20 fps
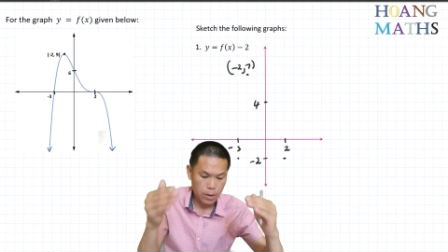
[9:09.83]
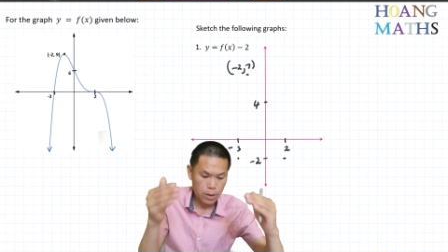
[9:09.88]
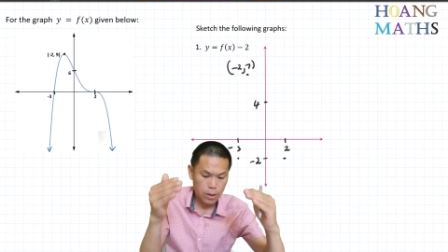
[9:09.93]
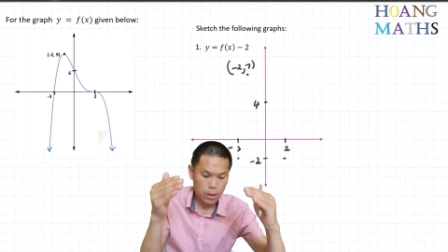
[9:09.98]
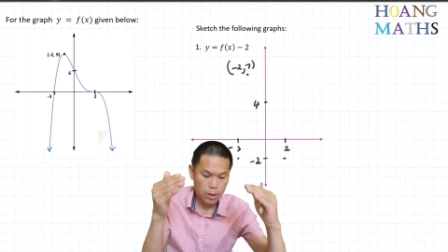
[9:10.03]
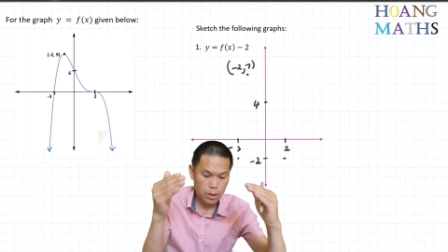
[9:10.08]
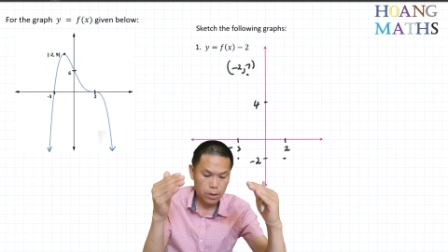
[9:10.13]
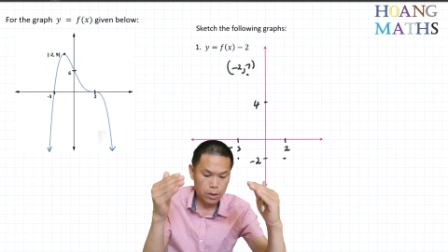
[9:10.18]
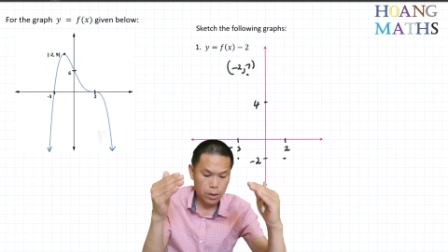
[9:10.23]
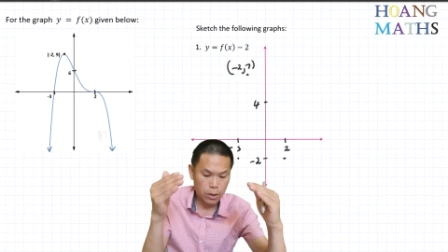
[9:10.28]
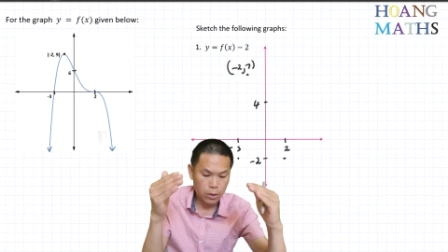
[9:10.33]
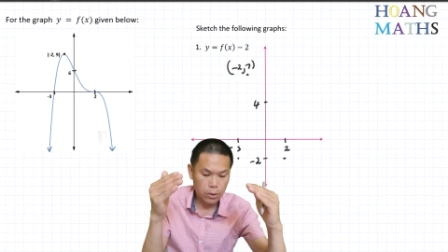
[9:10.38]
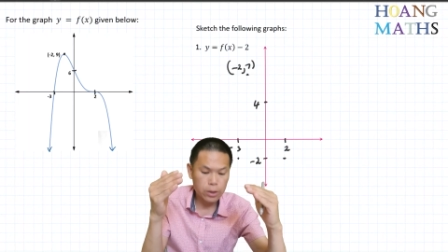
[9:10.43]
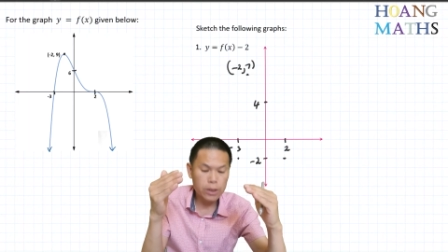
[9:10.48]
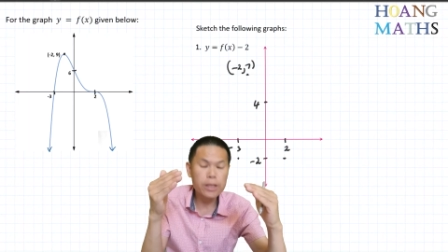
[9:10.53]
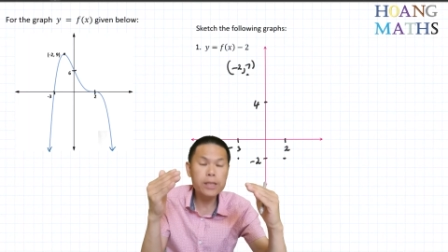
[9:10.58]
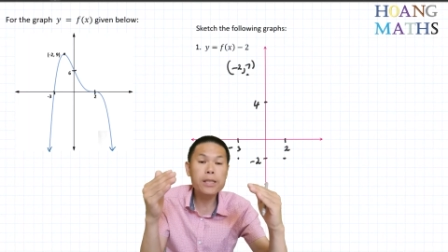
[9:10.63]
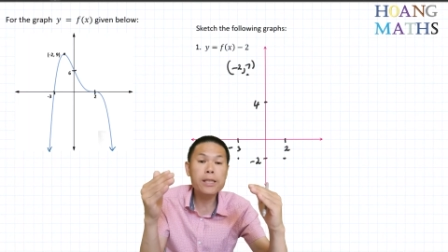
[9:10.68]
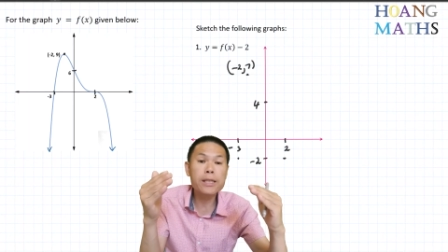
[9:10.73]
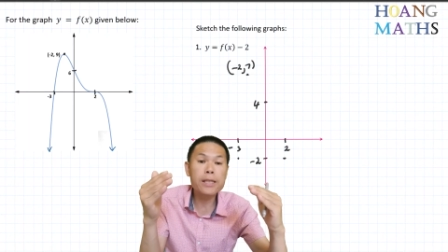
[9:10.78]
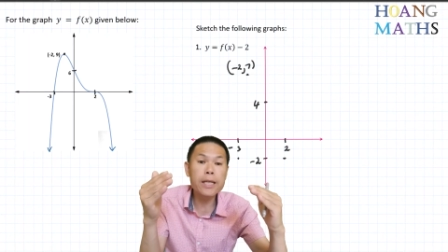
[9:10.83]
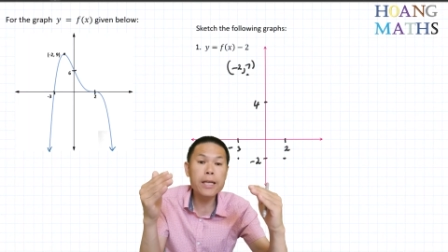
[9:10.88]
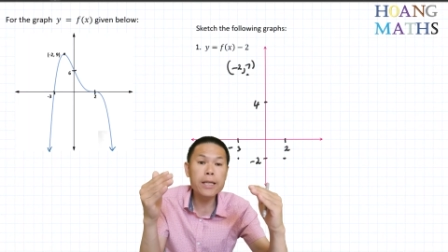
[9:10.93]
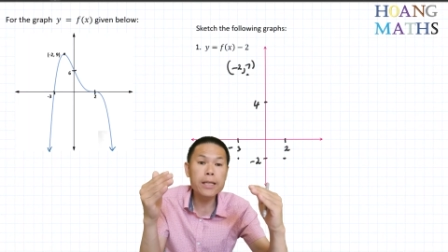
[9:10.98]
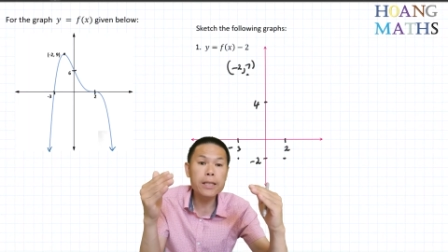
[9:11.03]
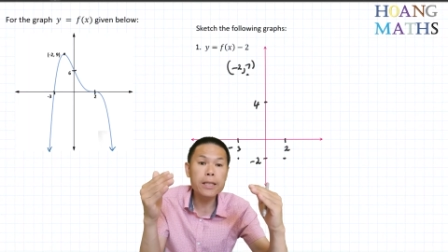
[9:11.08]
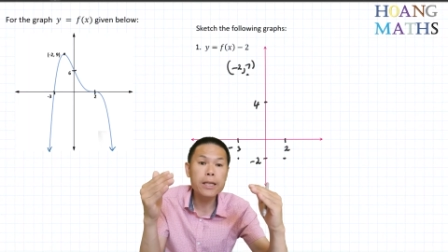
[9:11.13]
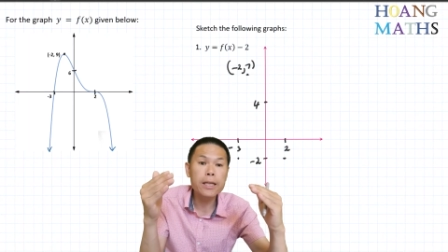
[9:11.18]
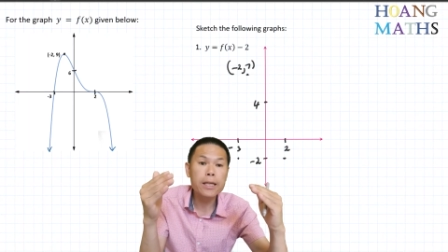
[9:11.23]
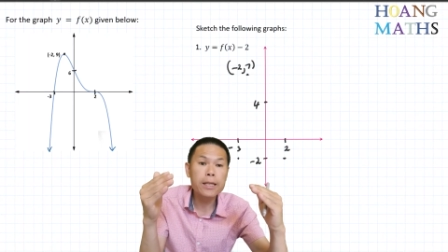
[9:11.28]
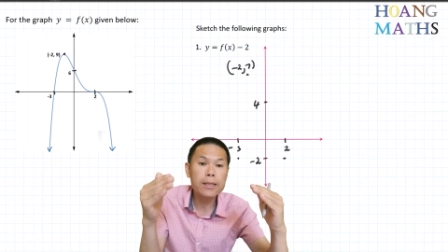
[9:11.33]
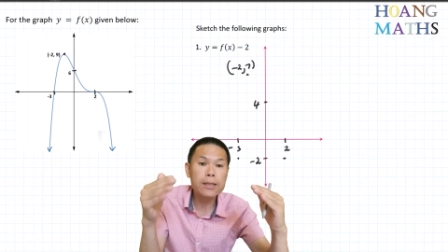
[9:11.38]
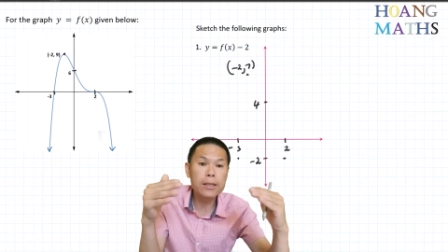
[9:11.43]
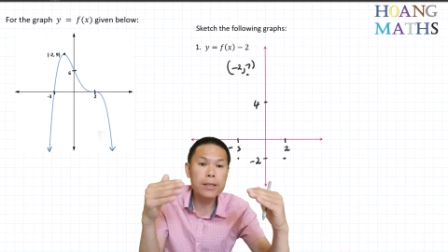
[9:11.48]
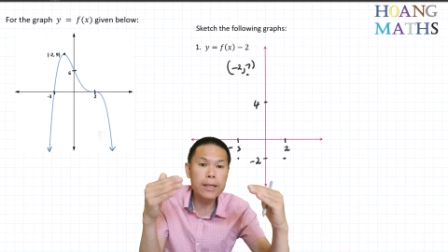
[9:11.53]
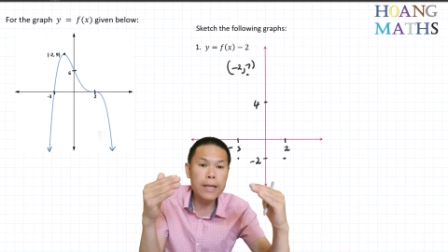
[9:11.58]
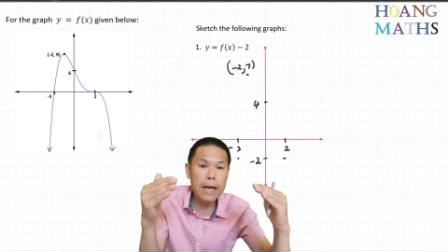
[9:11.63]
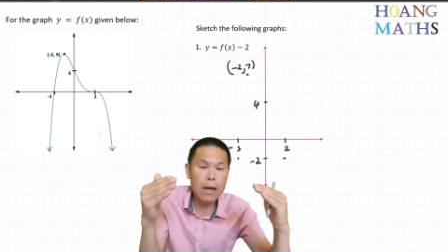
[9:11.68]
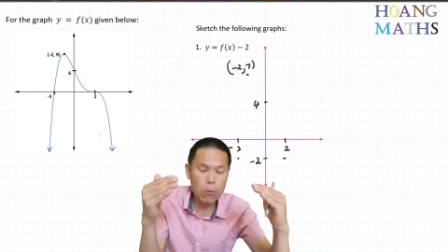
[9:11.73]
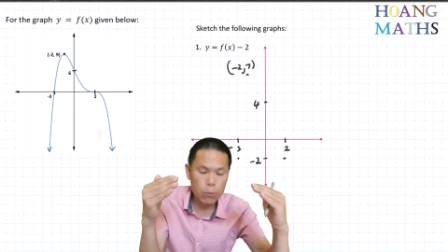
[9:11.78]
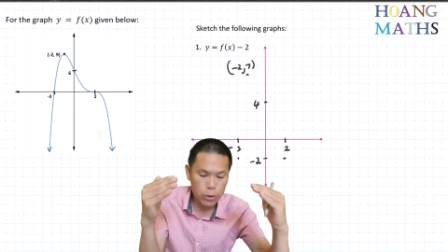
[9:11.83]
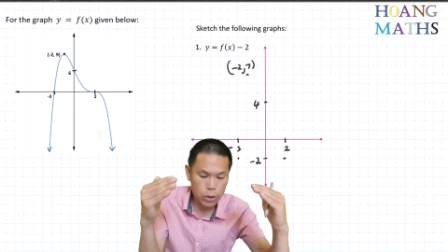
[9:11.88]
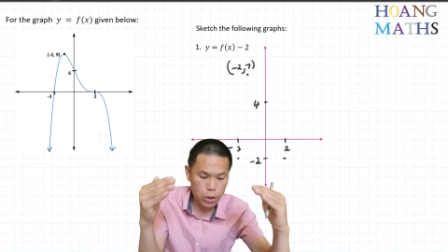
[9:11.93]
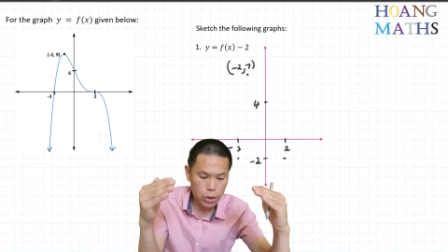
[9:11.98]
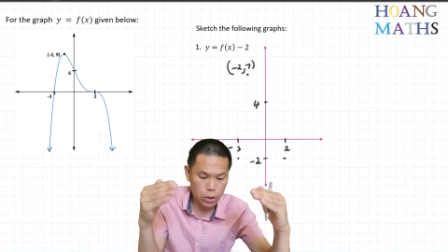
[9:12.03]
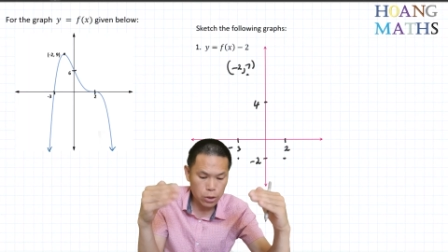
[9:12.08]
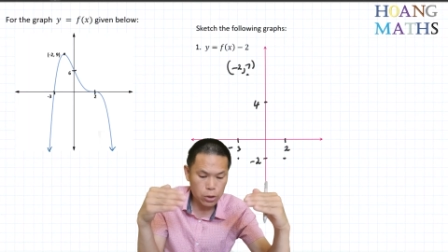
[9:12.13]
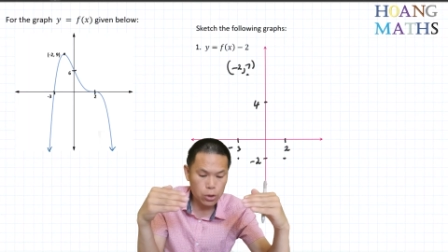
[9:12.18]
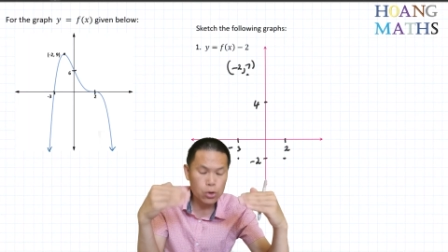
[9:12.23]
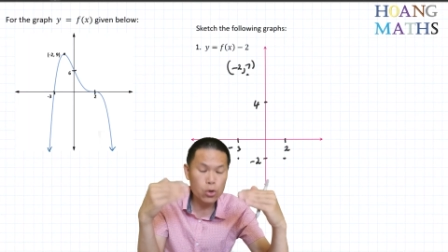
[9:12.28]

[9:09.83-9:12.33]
So this is it. So now we just